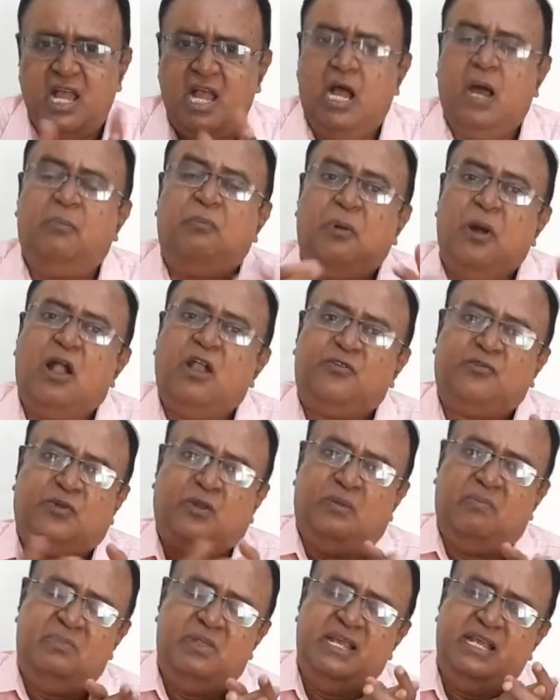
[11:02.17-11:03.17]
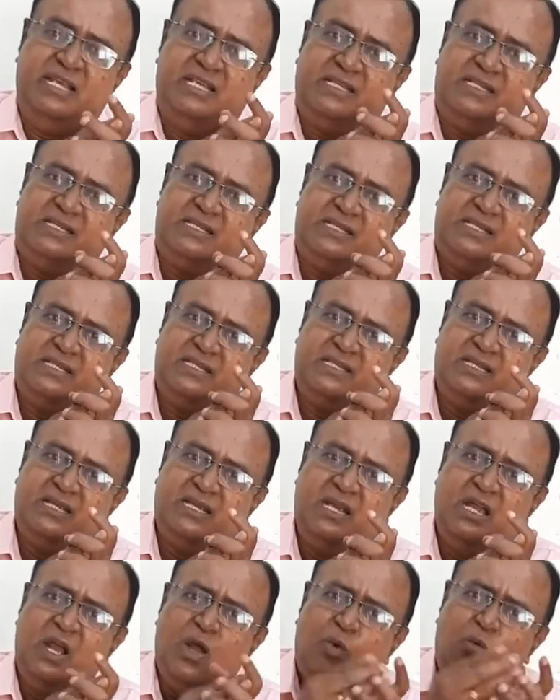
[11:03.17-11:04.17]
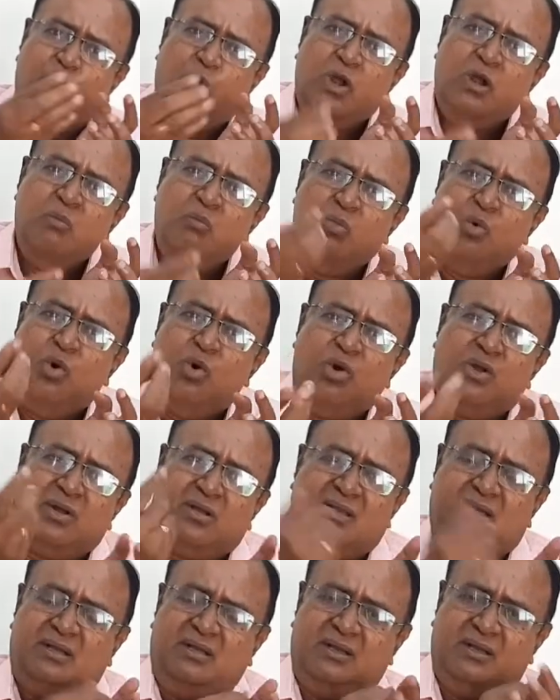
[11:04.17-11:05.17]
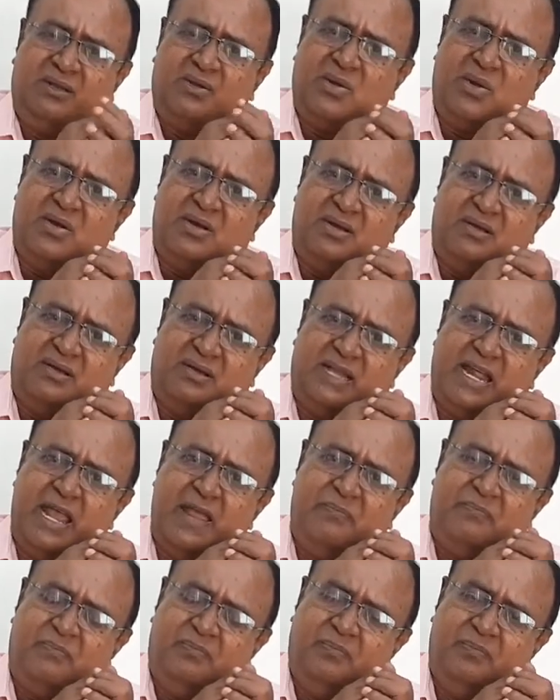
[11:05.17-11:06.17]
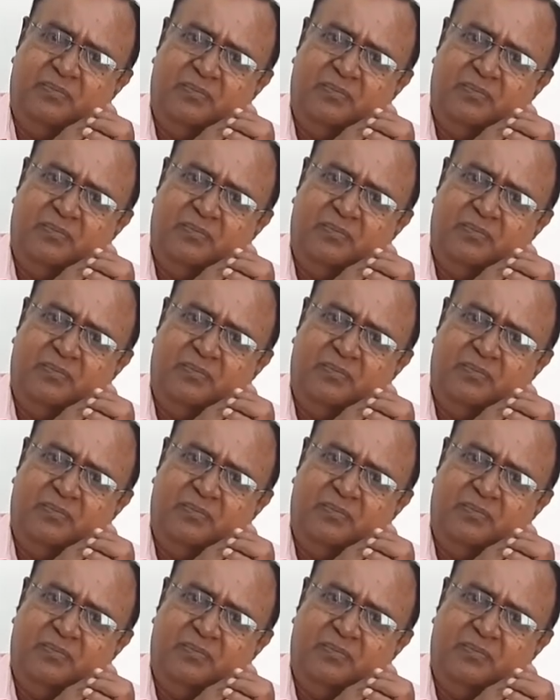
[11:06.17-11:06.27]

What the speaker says: Apart from this, one more type,